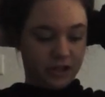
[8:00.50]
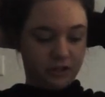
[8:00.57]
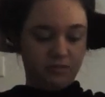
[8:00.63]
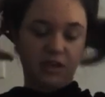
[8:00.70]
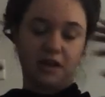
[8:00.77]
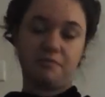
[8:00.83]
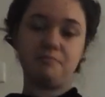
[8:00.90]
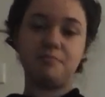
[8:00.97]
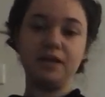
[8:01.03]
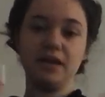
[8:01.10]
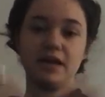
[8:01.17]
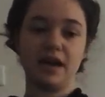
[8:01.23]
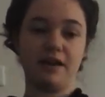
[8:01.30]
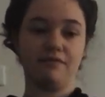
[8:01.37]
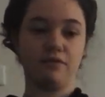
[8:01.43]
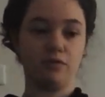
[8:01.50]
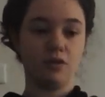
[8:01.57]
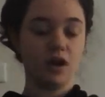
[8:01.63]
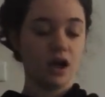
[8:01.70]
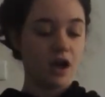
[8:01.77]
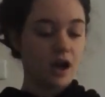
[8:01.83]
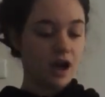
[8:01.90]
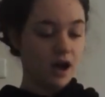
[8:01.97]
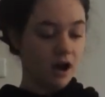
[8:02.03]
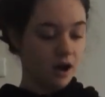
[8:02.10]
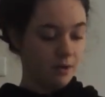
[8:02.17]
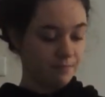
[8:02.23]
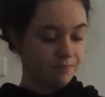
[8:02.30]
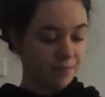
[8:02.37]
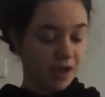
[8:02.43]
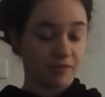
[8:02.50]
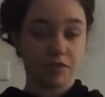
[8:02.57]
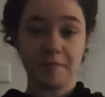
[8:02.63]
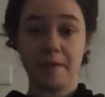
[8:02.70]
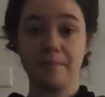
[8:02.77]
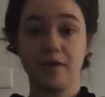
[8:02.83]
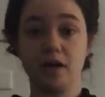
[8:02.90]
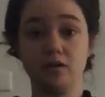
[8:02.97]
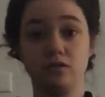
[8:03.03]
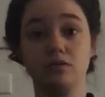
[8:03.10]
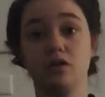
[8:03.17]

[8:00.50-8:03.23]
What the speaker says: just, yeah, being careful. And remember,